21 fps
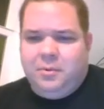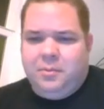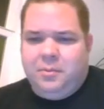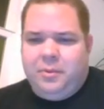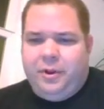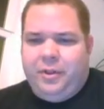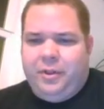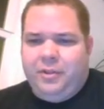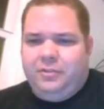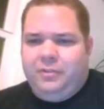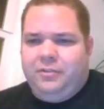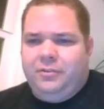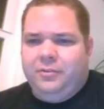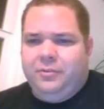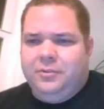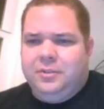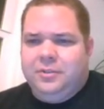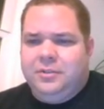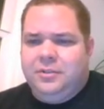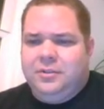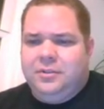on apparently
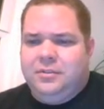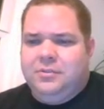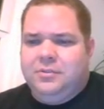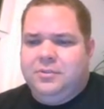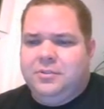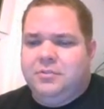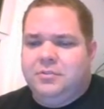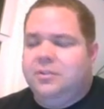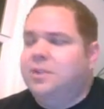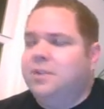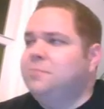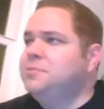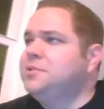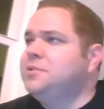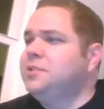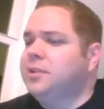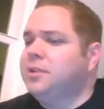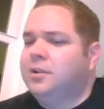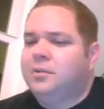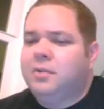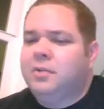two
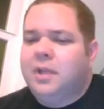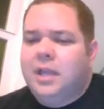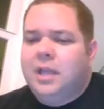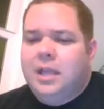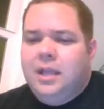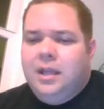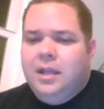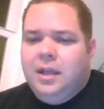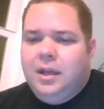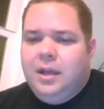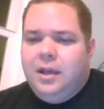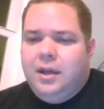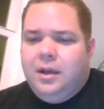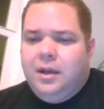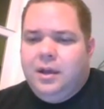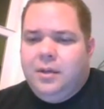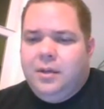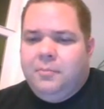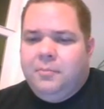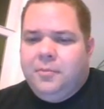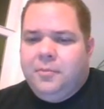streams, so
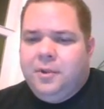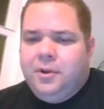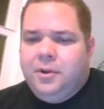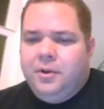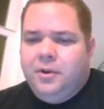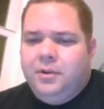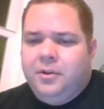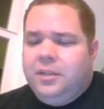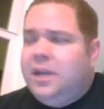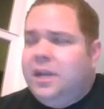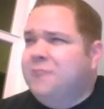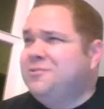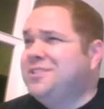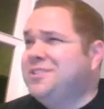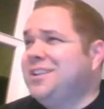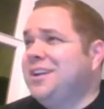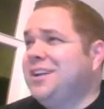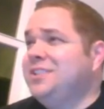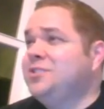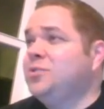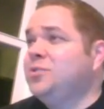her life
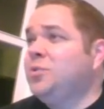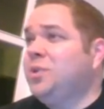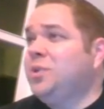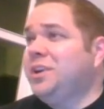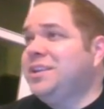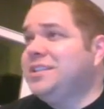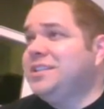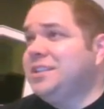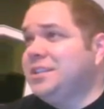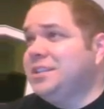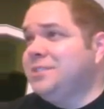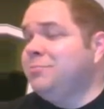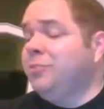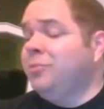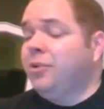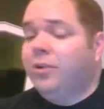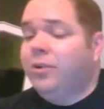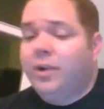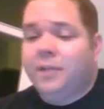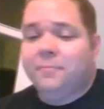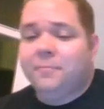just got twice as
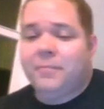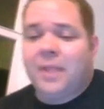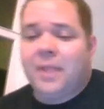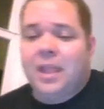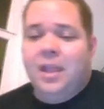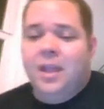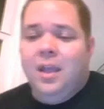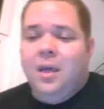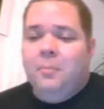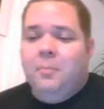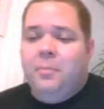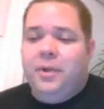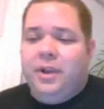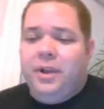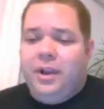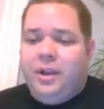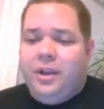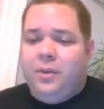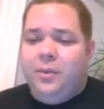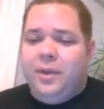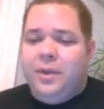boring. But
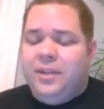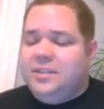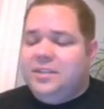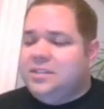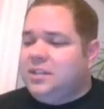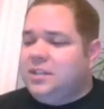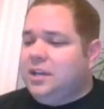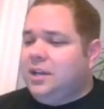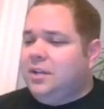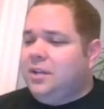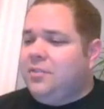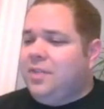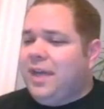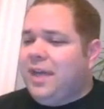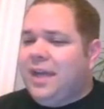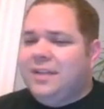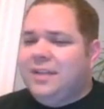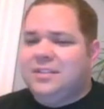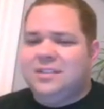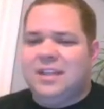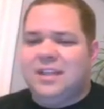anyways,
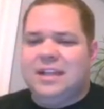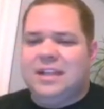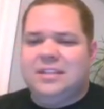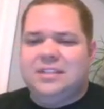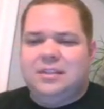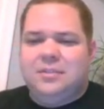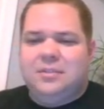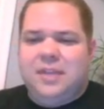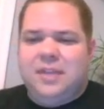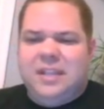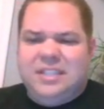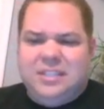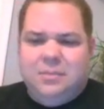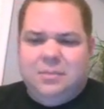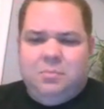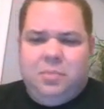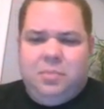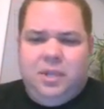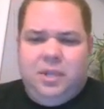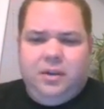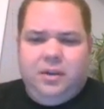that's
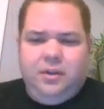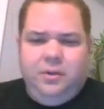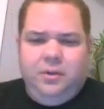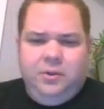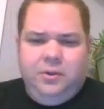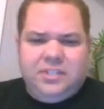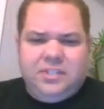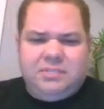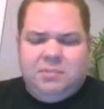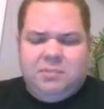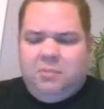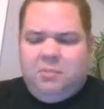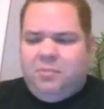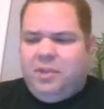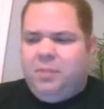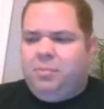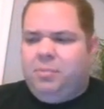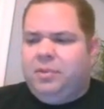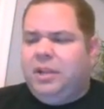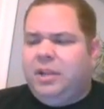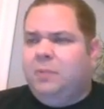the big news. That's my
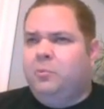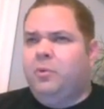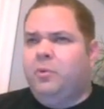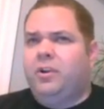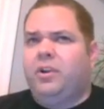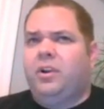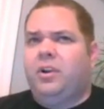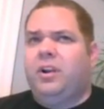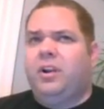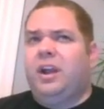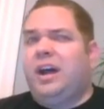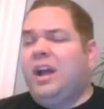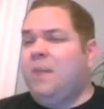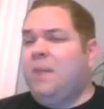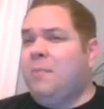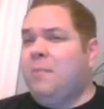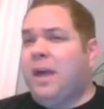big plan I'm working on.